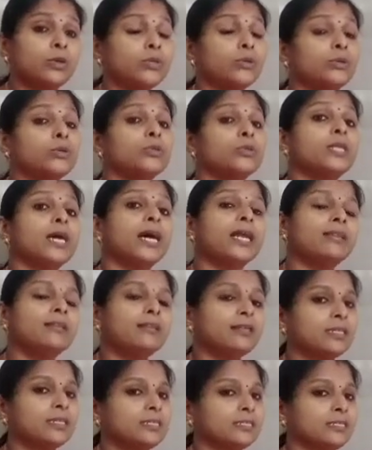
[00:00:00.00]
Due to that
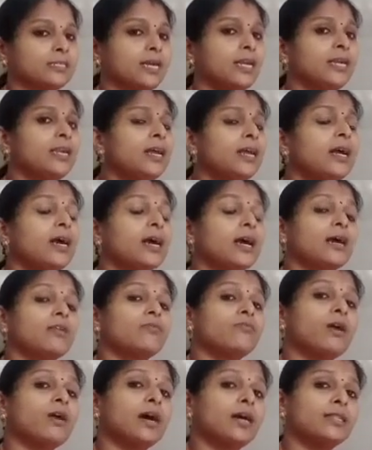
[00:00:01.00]
reason, her
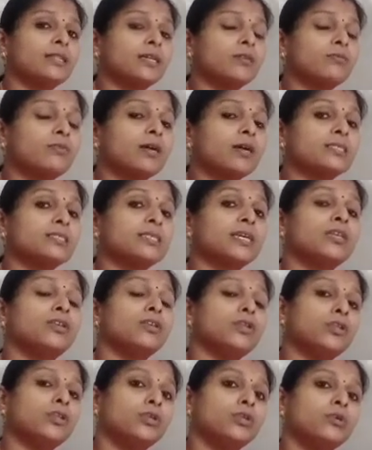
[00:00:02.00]
father was sent
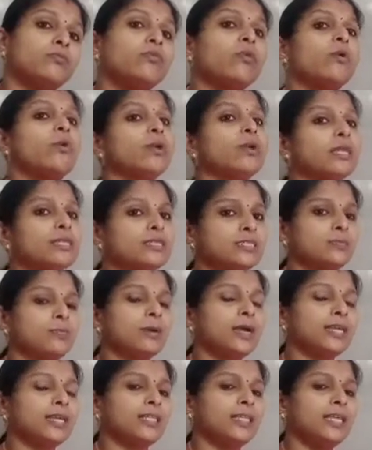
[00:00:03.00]
into forest
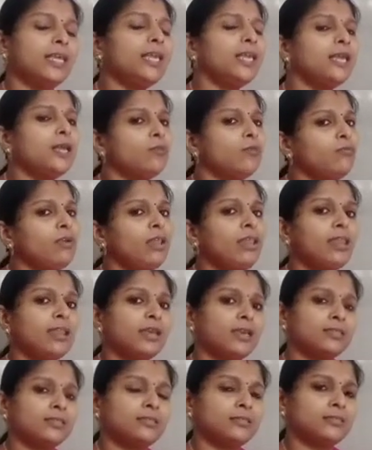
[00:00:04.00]
by the
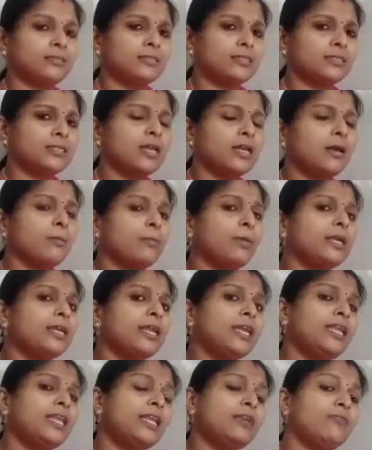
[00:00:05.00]
villagers. But
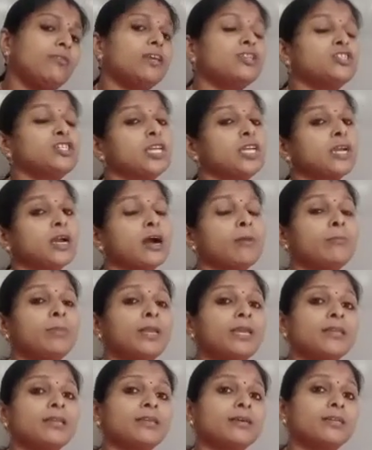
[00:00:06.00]
anyway, she
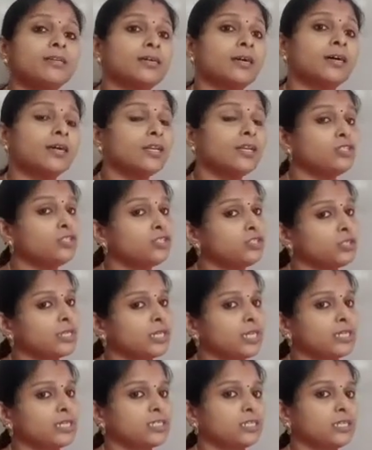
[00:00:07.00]
completed her
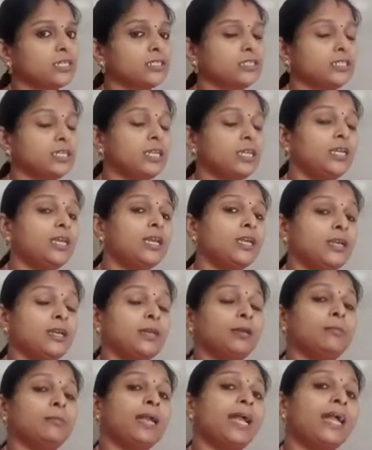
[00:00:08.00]
education. She
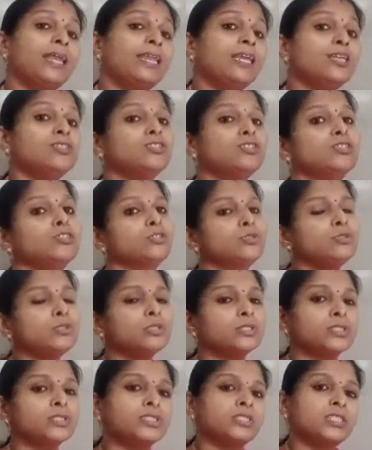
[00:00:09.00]
managed to
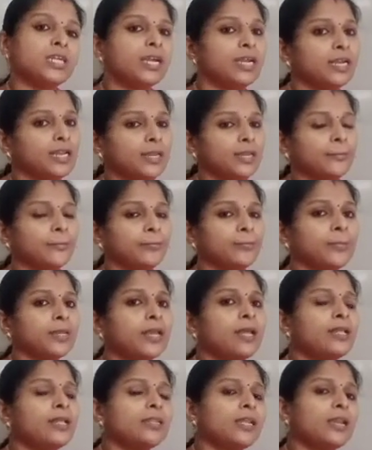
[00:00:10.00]
study.
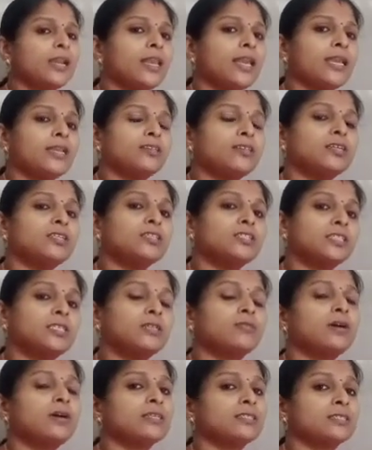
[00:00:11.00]
Then later she
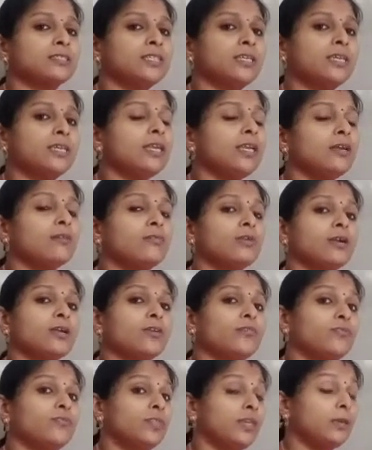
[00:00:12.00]
was one
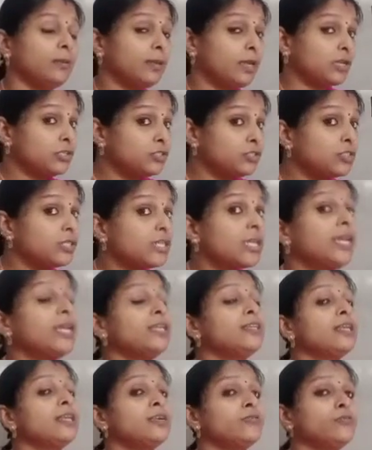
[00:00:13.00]
of the
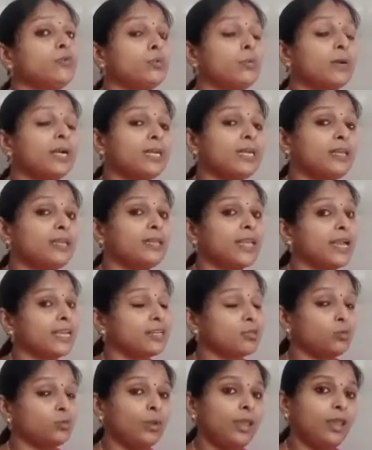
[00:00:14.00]
educated woman in
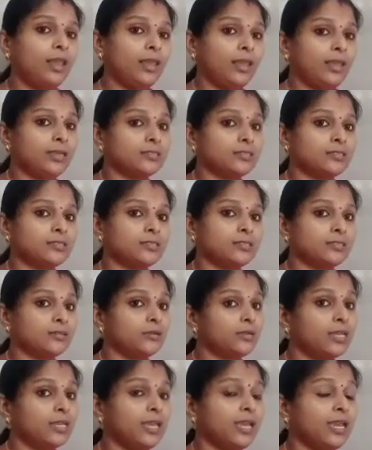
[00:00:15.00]
that village.
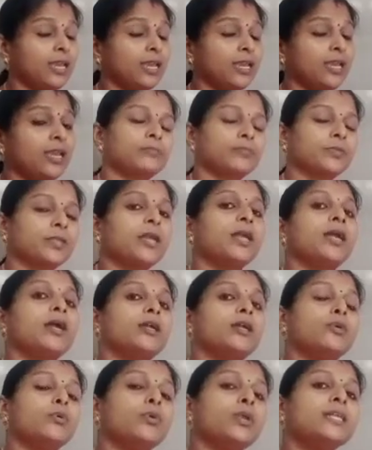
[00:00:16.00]
Okay.
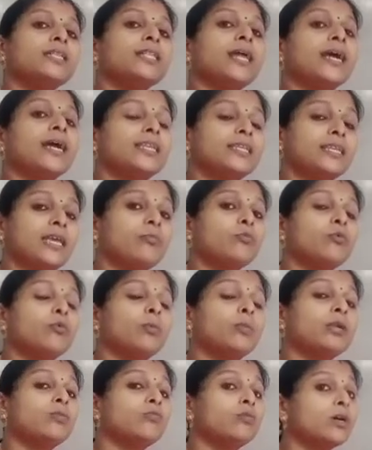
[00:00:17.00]
During that time,
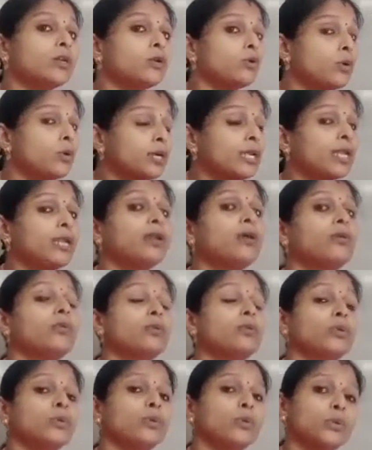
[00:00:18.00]
women were not
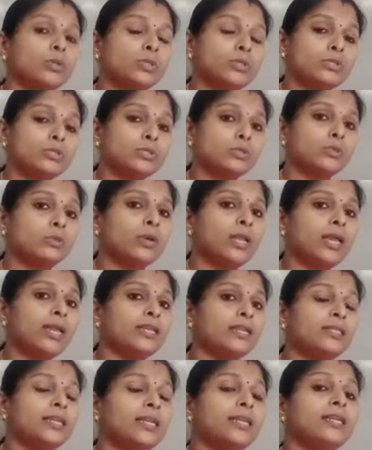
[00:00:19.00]
allowed to go to school
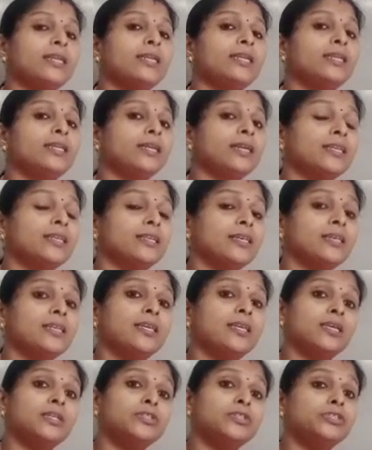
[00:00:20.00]
and they didn't get
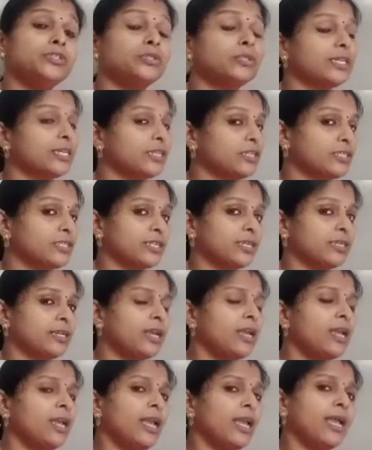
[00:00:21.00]
any education.
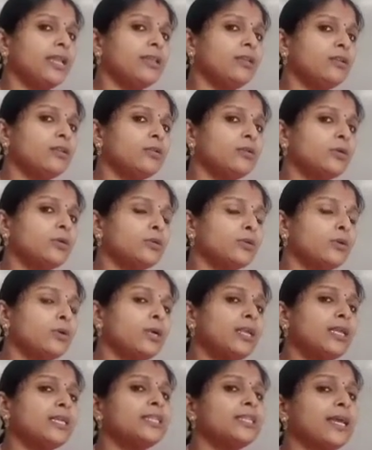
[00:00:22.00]
And not
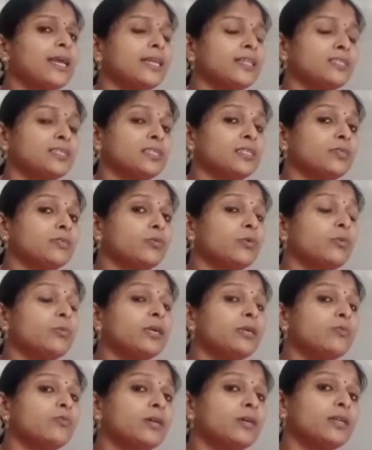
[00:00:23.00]
only that,
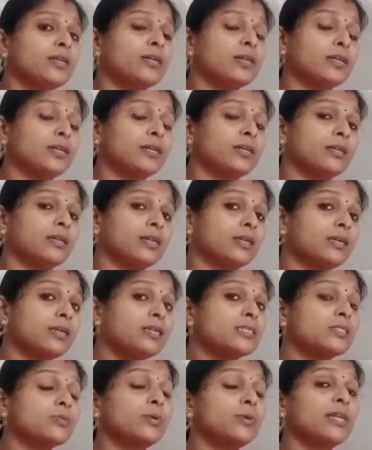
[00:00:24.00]

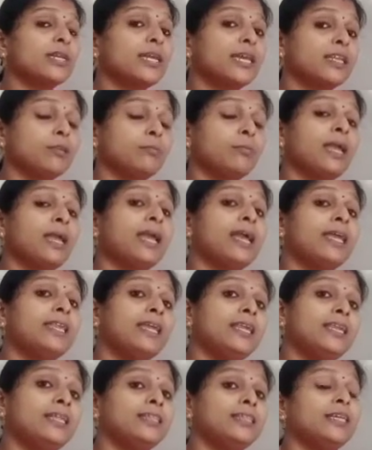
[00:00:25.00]
girls were get
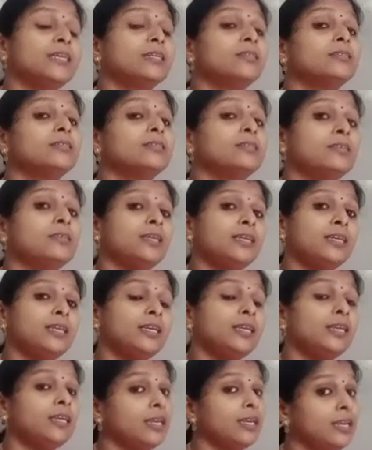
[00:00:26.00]
married in the
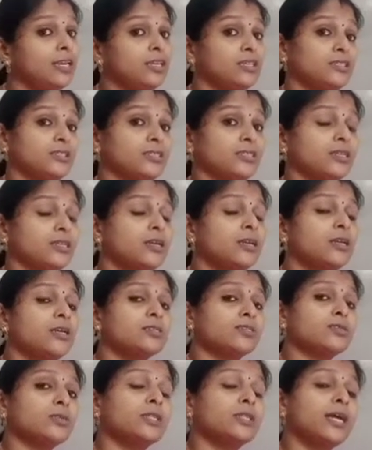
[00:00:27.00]
early age.
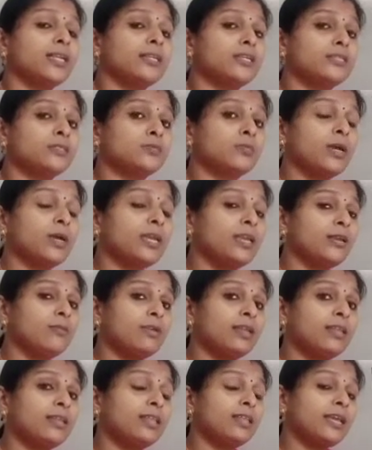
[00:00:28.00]
So that is why
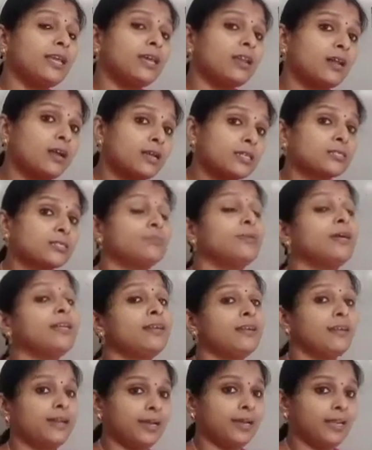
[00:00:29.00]
when their
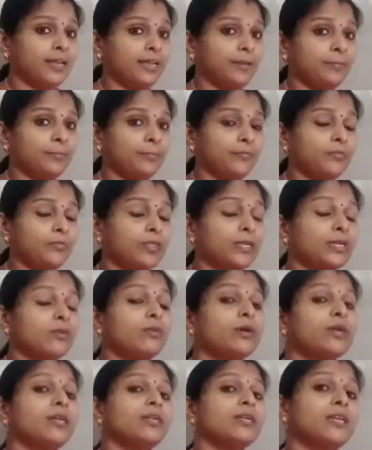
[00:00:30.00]
husband died, they
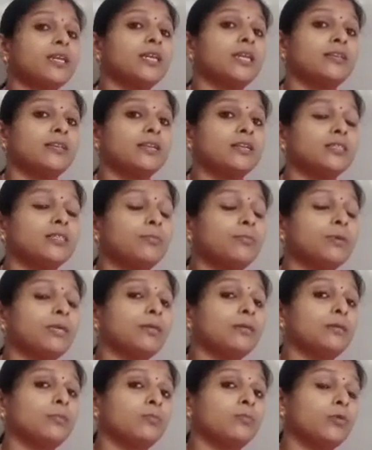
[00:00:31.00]
were treated,
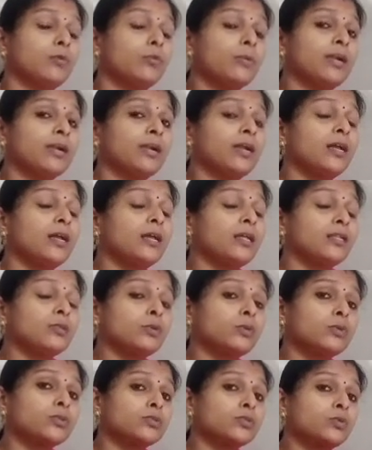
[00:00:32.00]
the women,
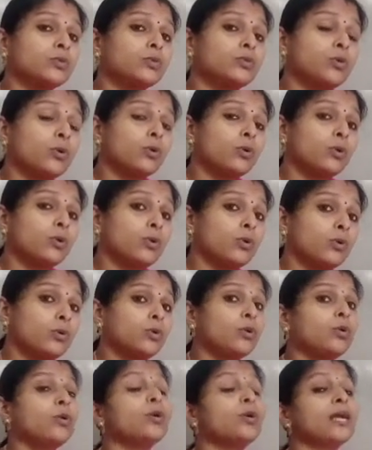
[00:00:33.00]
those who
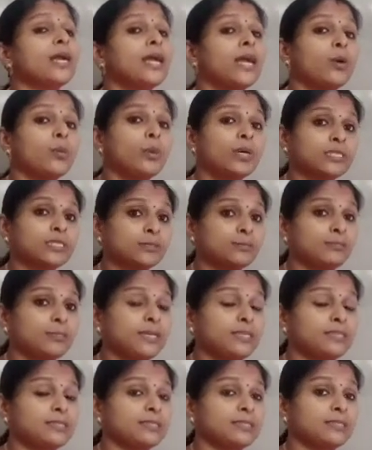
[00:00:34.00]
don't have
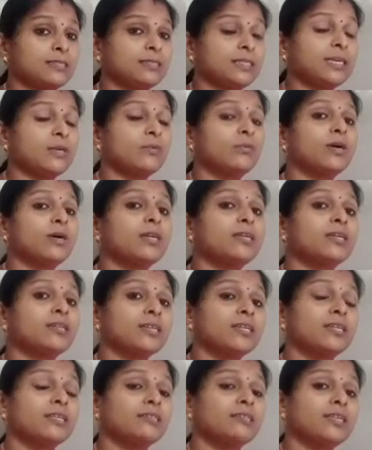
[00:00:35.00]
husband, they were
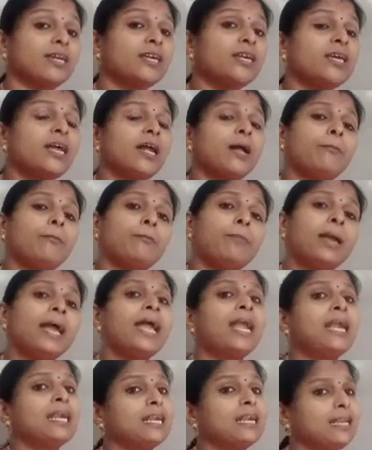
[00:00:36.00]
treated
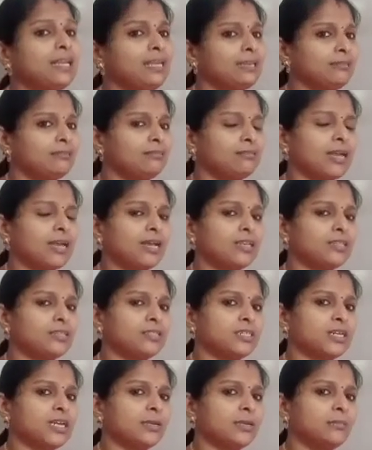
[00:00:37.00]
badly in that
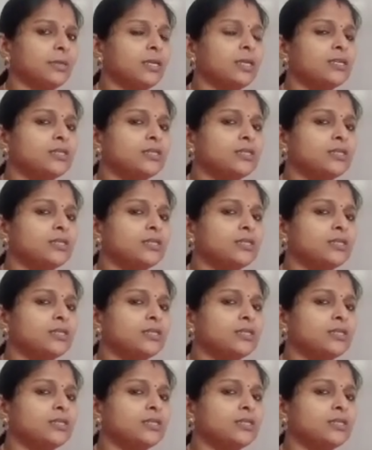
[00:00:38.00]
time.